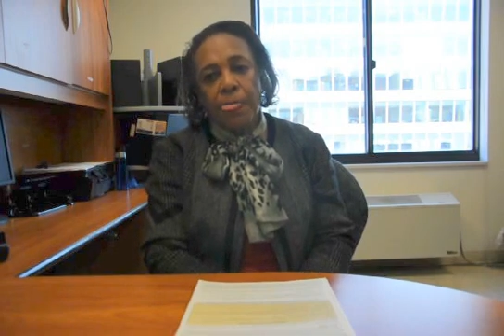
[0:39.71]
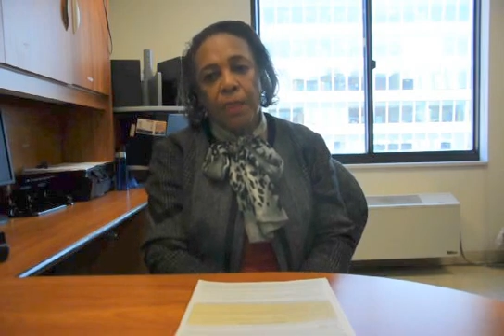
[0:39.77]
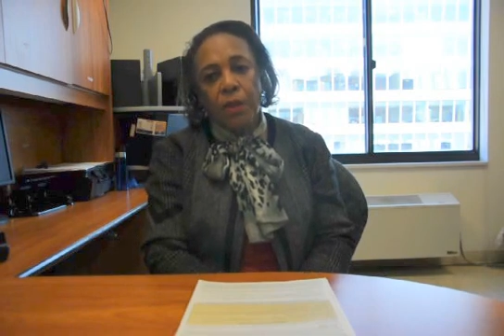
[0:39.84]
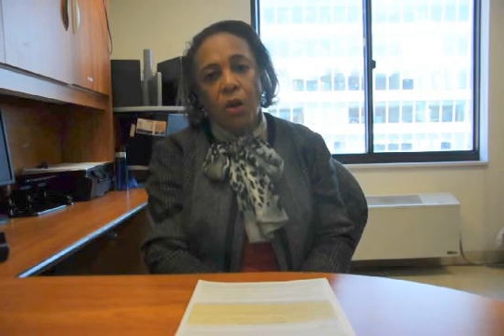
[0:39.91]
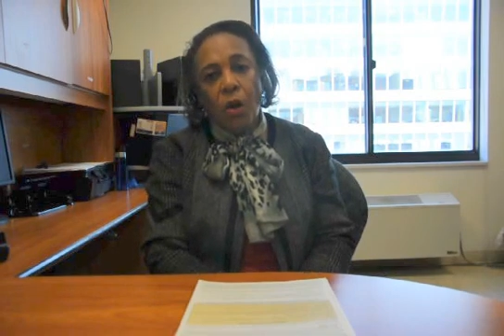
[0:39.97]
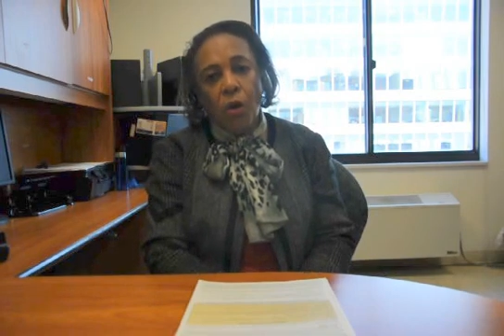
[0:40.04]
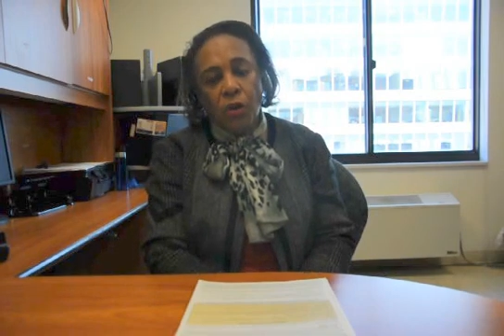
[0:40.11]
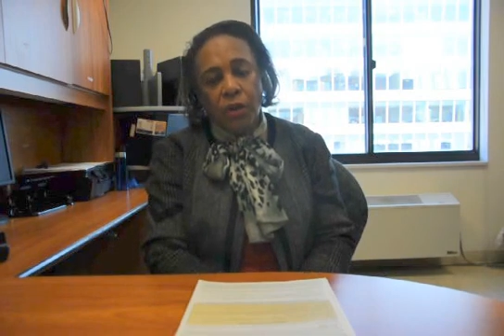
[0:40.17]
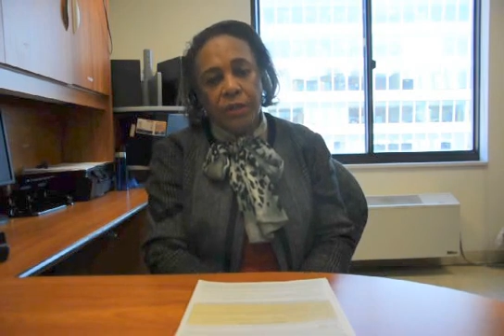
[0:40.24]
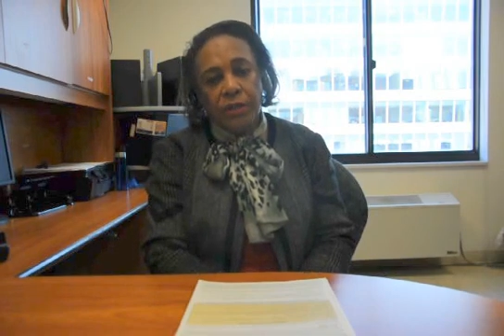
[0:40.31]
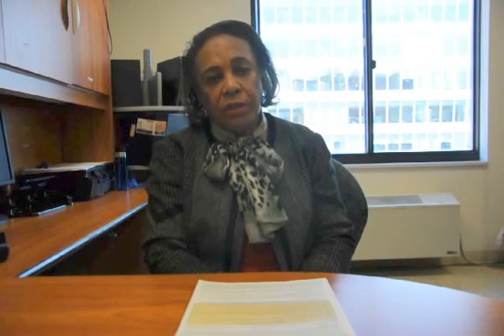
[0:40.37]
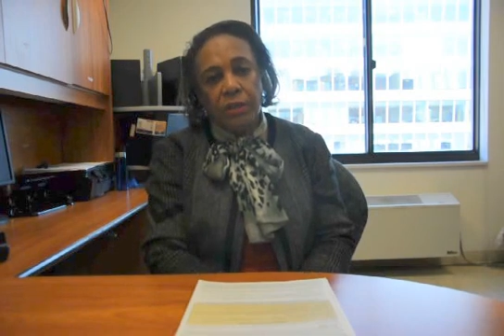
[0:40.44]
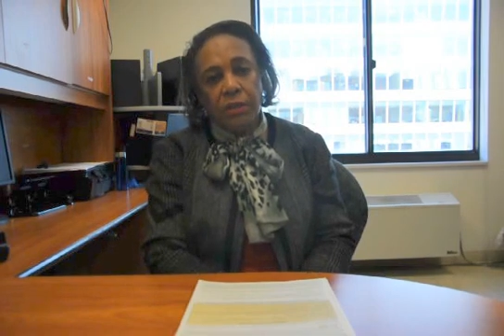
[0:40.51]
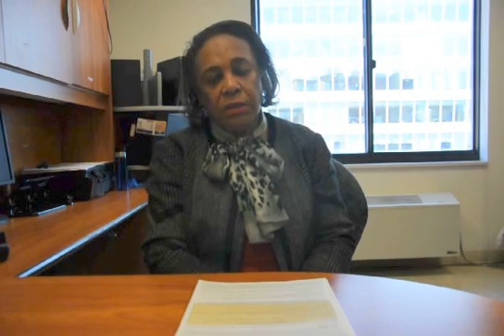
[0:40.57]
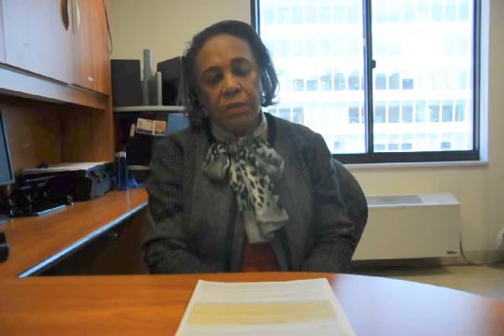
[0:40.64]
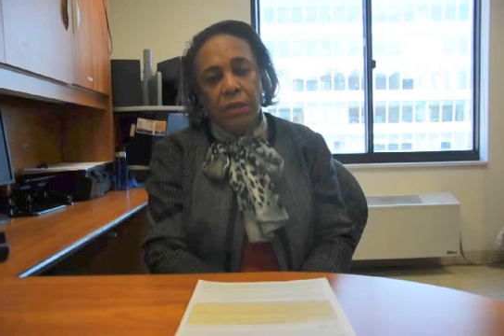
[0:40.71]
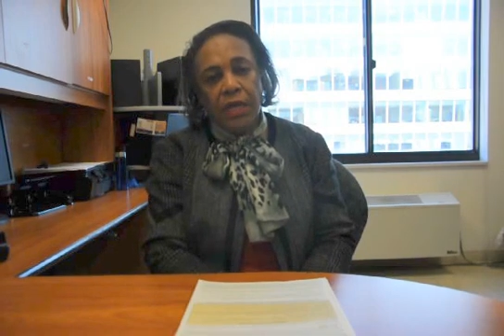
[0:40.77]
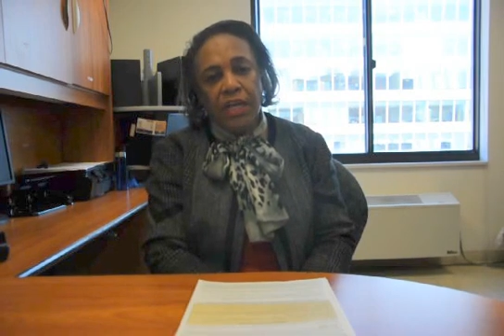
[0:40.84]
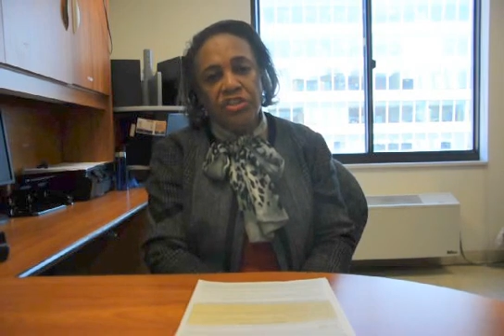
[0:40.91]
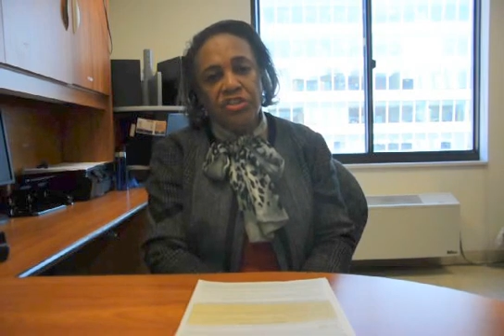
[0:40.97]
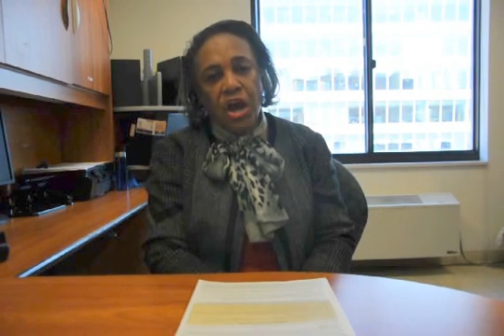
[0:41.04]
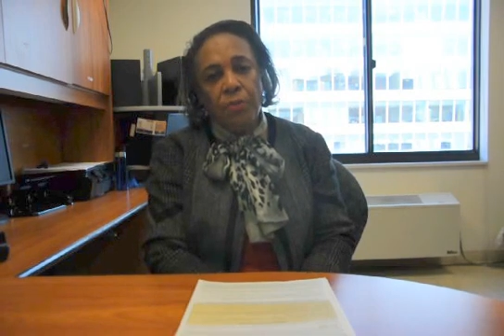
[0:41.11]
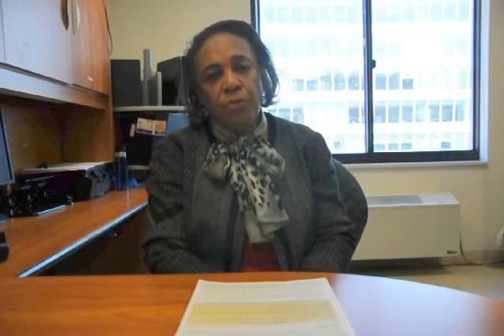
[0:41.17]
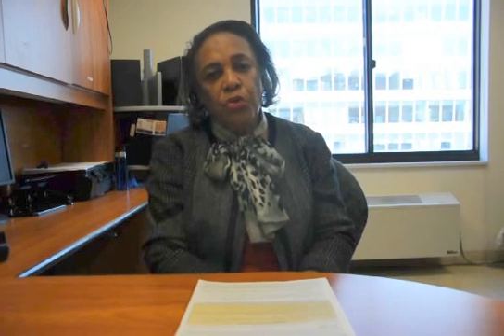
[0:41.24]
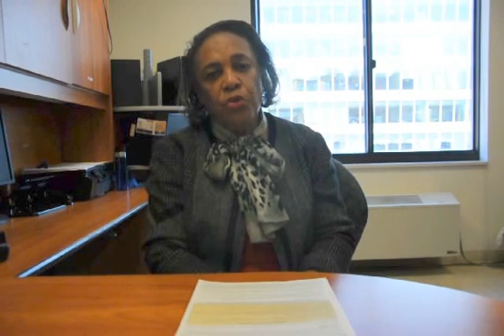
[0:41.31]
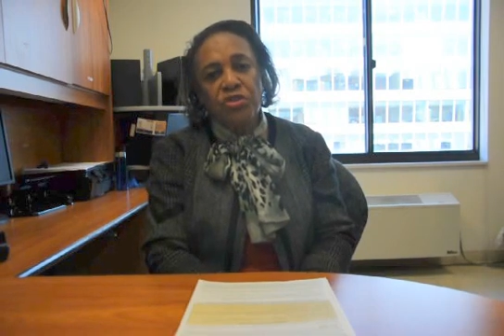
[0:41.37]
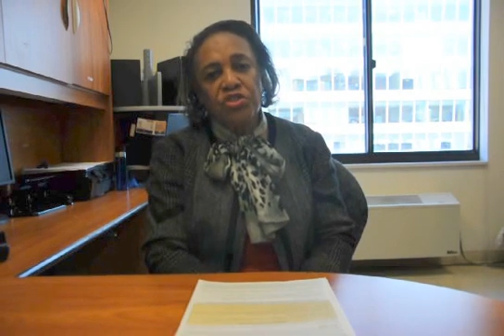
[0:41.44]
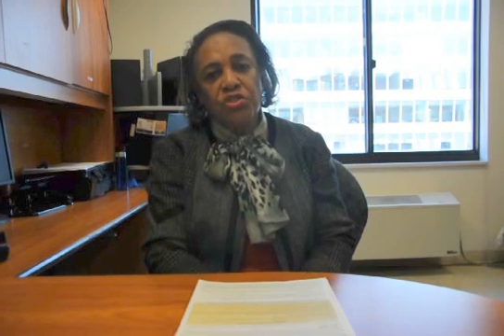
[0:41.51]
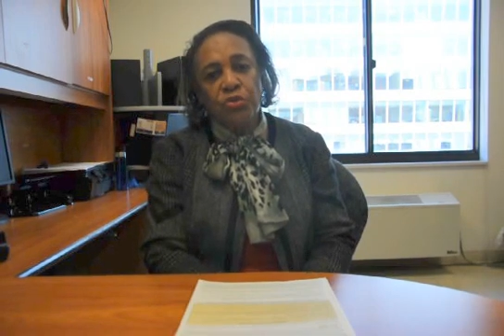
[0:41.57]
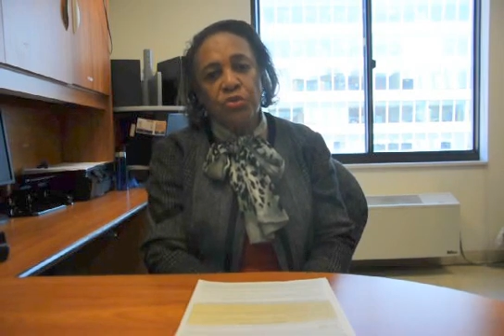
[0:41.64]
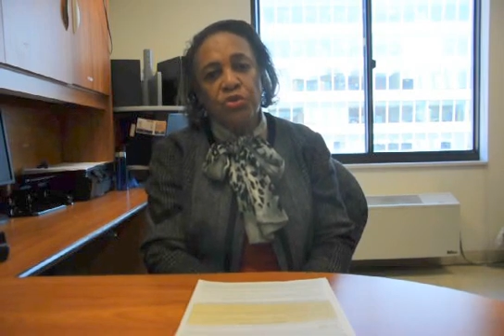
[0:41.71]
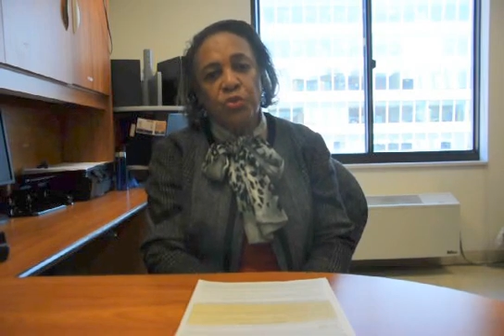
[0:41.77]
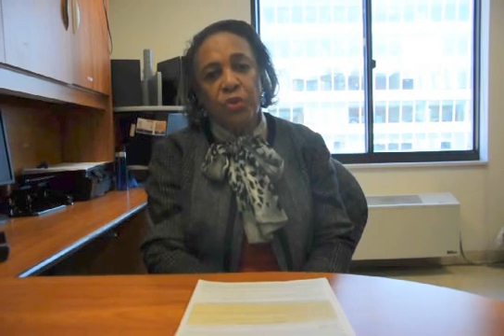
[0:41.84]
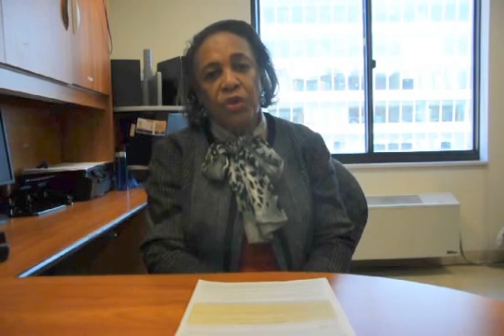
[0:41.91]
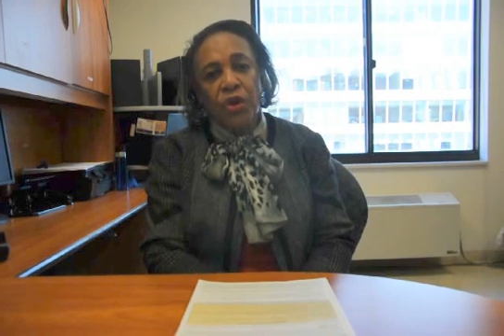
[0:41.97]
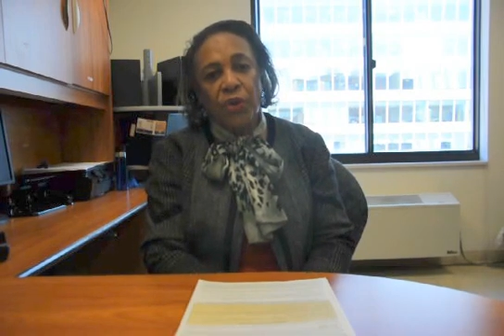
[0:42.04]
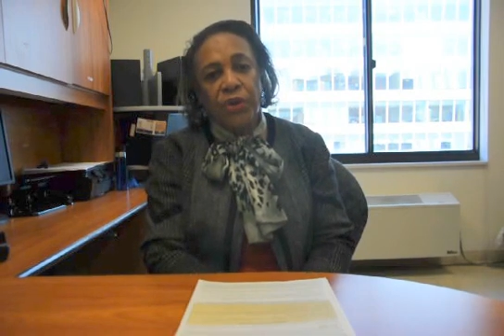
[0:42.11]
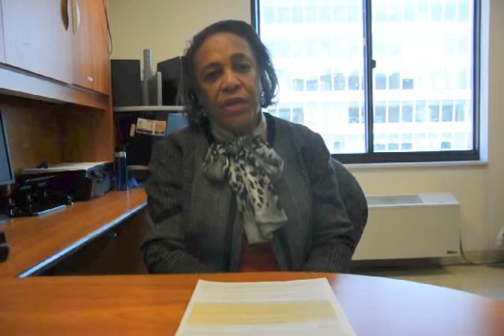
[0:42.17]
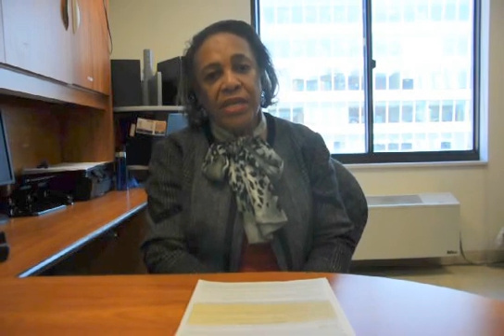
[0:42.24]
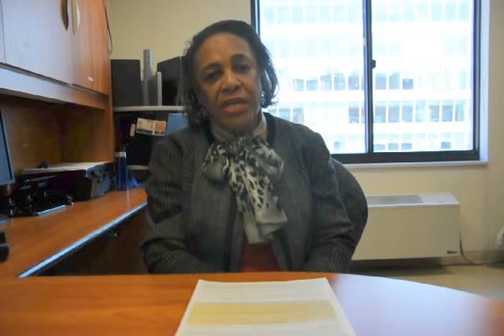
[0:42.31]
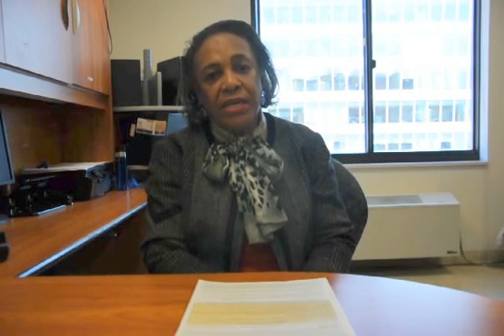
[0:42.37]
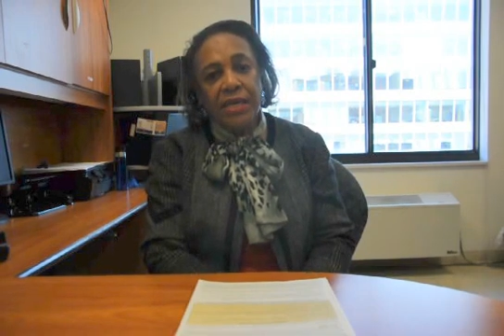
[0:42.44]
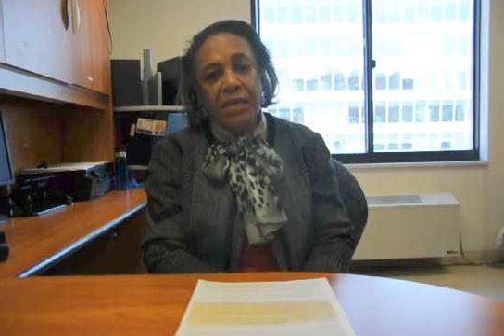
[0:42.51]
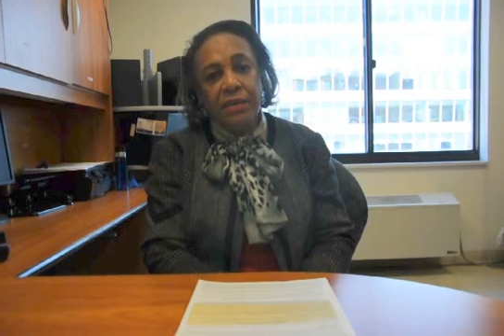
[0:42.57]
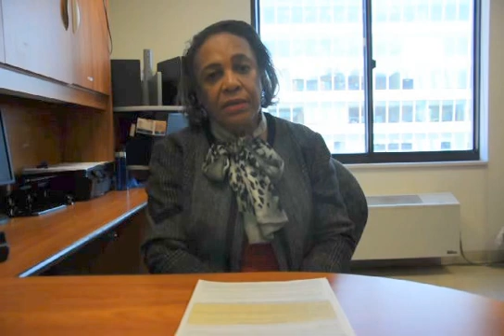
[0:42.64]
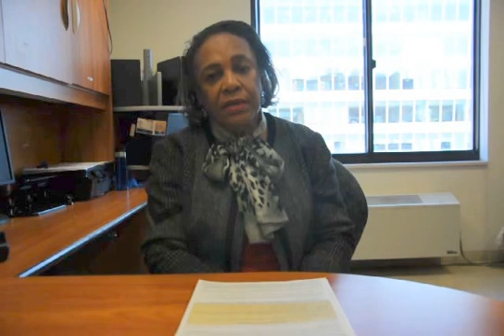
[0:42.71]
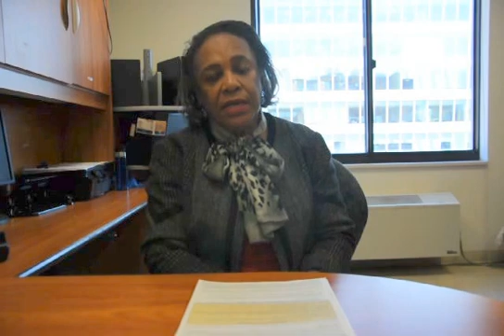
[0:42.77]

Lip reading: Kolkata. In Jaipur, students will learn Hindi.